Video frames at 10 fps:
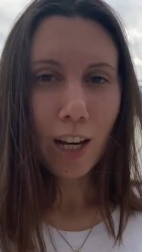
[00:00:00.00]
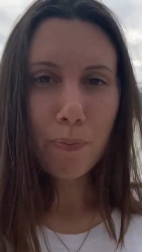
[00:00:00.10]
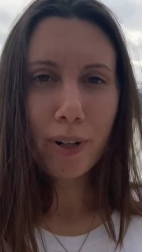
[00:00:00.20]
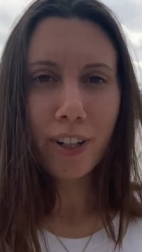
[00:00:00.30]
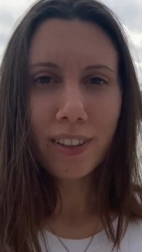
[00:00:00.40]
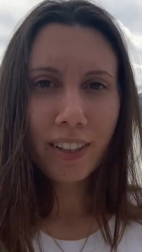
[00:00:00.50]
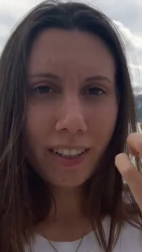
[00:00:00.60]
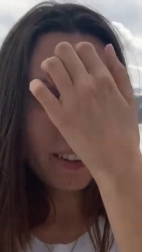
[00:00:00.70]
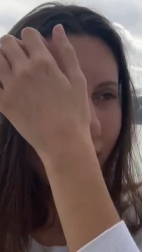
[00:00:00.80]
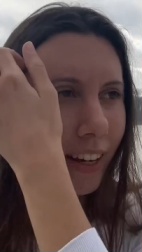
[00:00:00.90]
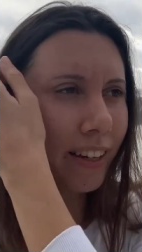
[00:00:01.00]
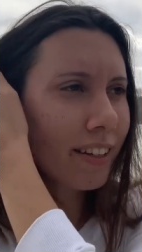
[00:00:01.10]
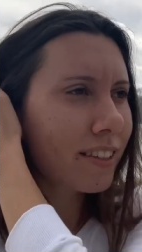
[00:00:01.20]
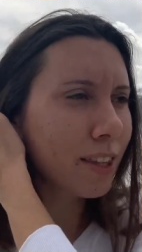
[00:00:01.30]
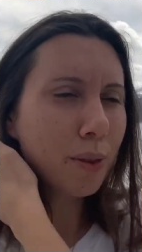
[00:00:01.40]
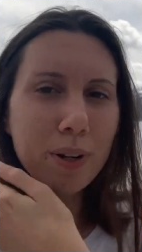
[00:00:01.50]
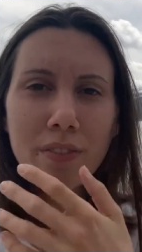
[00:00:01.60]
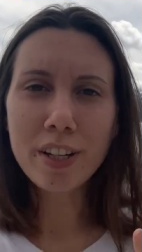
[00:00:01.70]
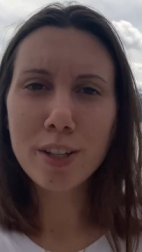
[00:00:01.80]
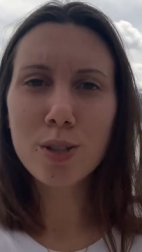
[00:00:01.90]
Apparently it takes
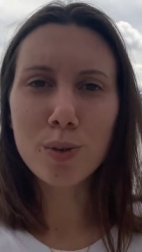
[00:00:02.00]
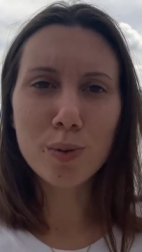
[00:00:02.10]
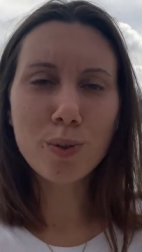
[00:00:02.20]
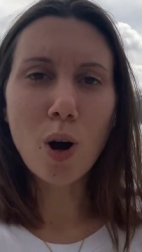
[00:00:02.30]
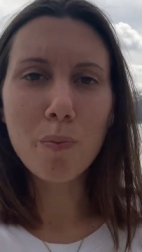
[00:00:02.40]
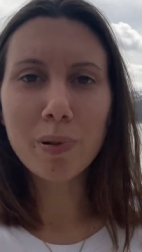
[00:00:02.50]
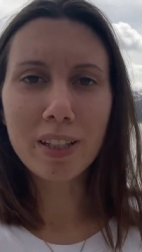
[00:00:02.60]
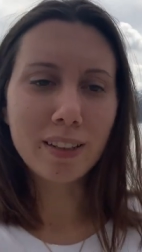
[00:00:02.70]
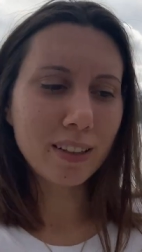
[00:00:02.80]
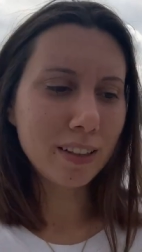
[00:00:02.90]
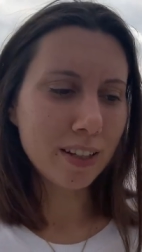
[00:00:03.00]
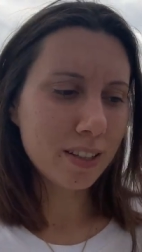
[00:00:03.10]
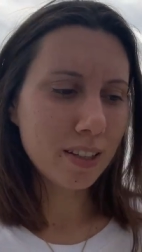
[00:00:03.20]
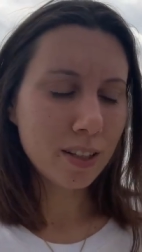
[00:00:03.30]
three weeks to complete this